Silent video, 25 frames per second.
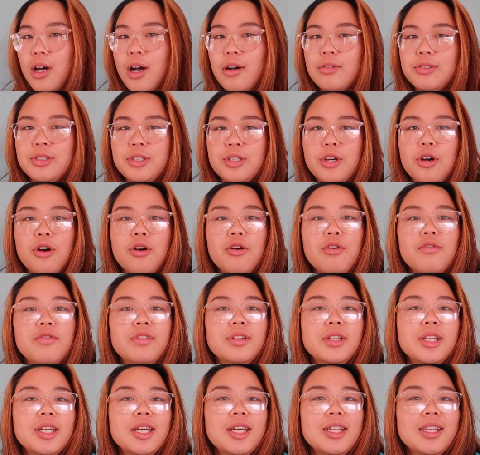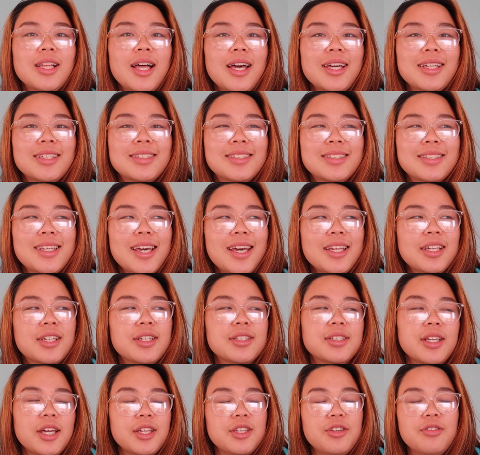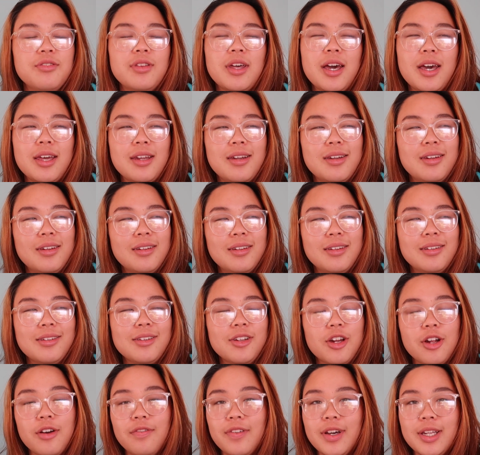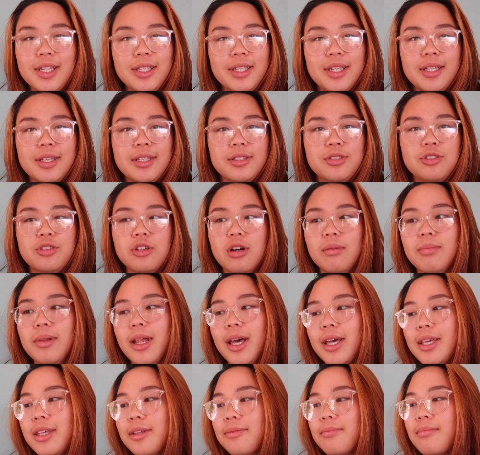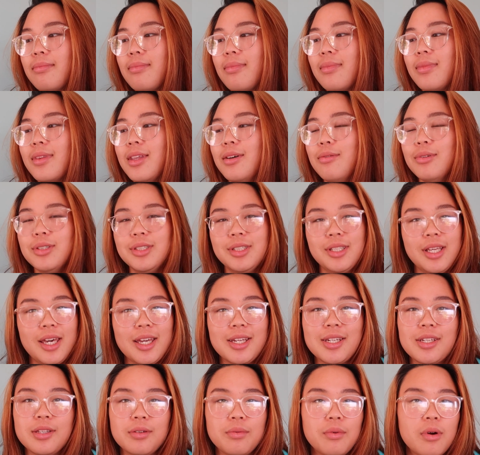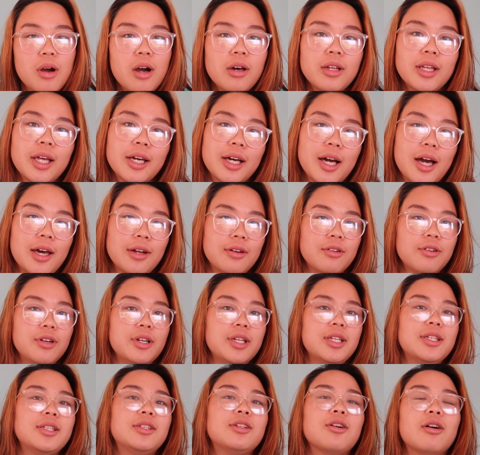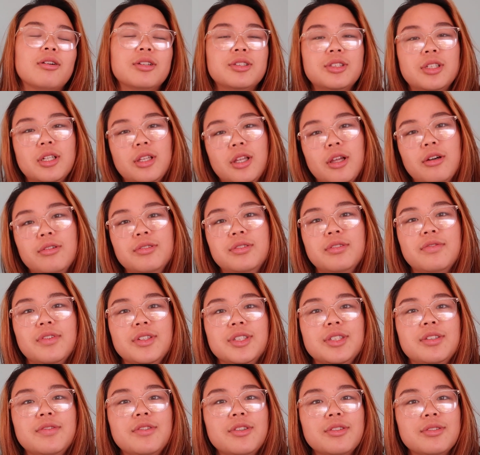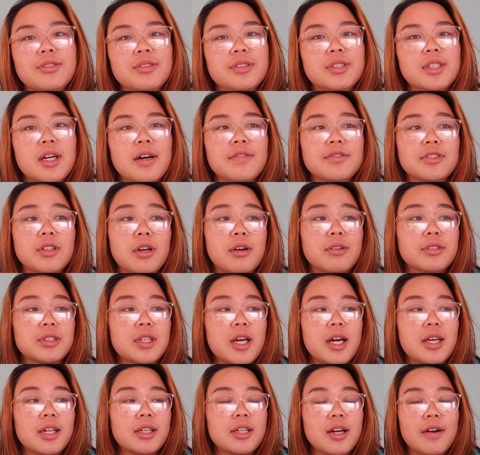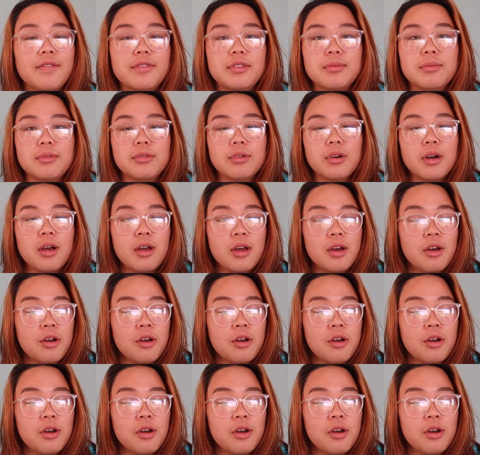wasn't overly like scared, because I knew that, you know, if I didn't get this job, like it wasn't the end of the world. Like I'd already gone to loads of interviews and stuff, so I was kind of comfortable